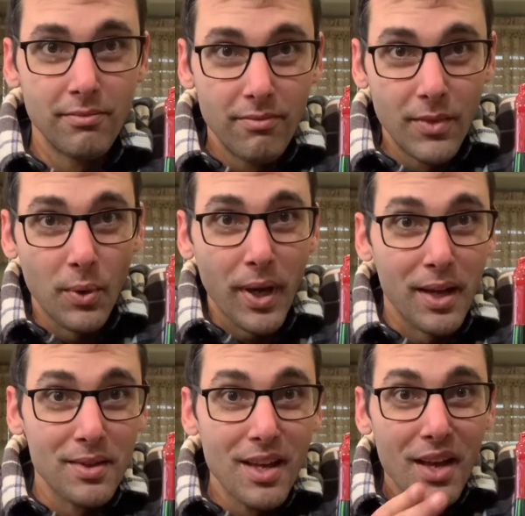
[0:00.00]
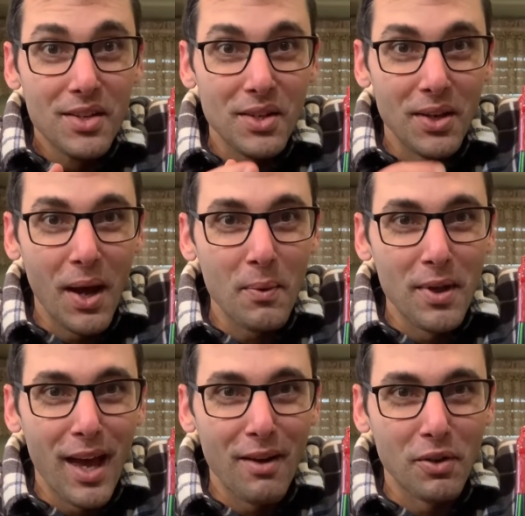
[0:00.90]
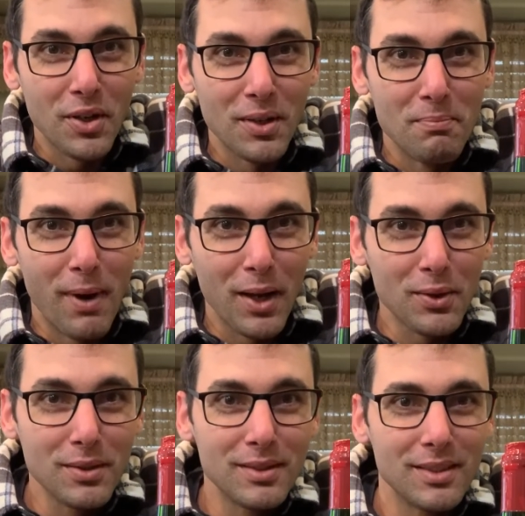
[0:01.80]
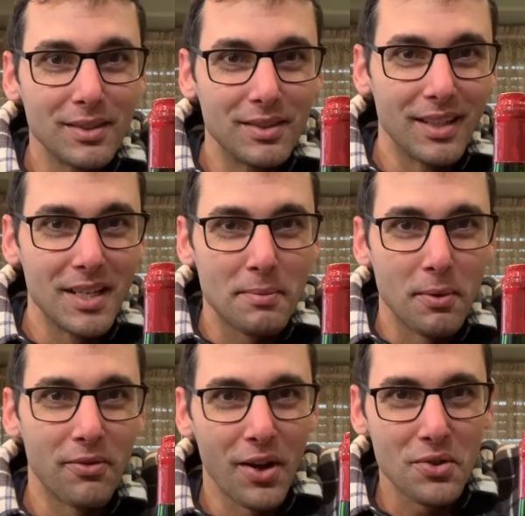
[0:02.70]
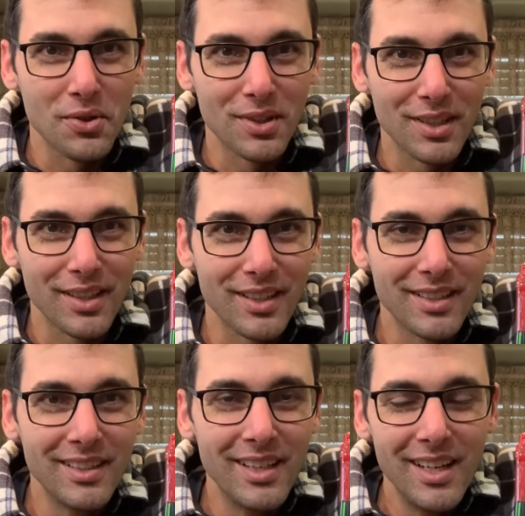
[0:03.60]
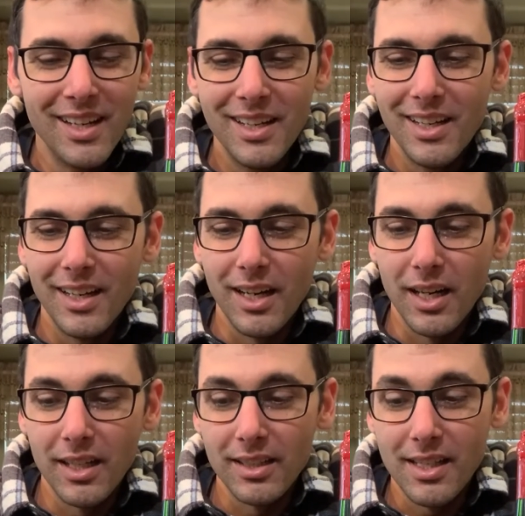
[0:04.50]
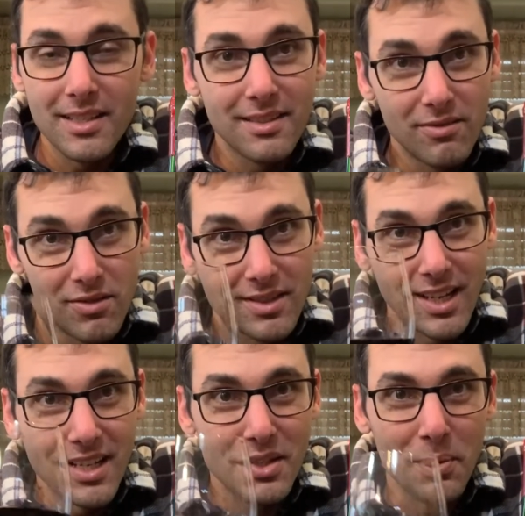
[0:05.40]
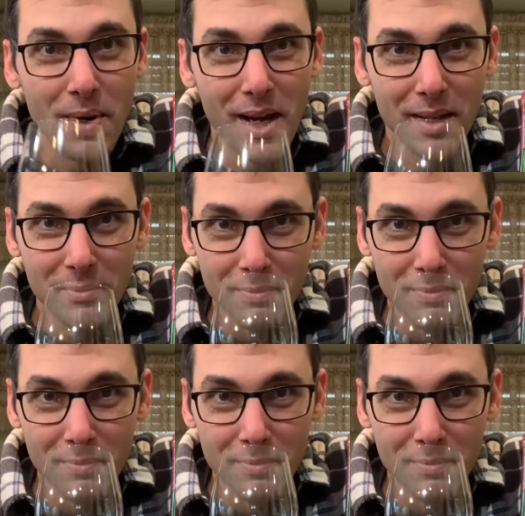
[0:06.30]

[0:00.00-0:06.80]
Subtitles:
Okay, so now we have our bottle, nice professional looking. Let's taste the wine.